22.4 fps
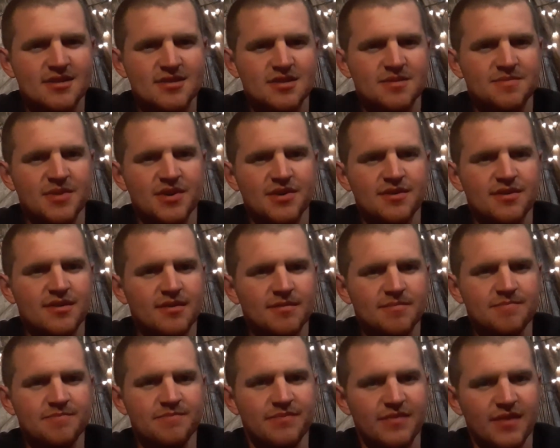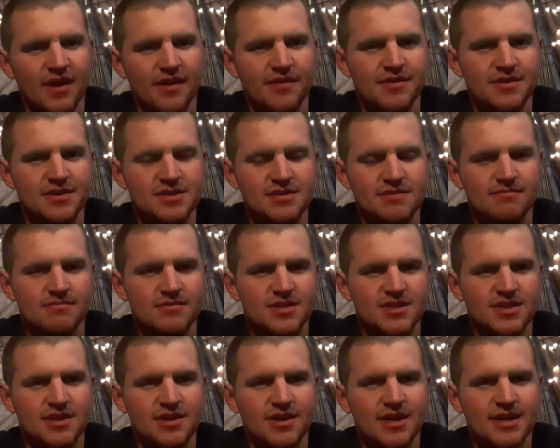smoke other
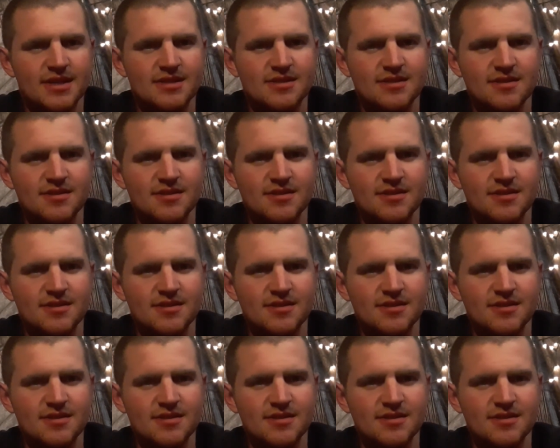cigarettes.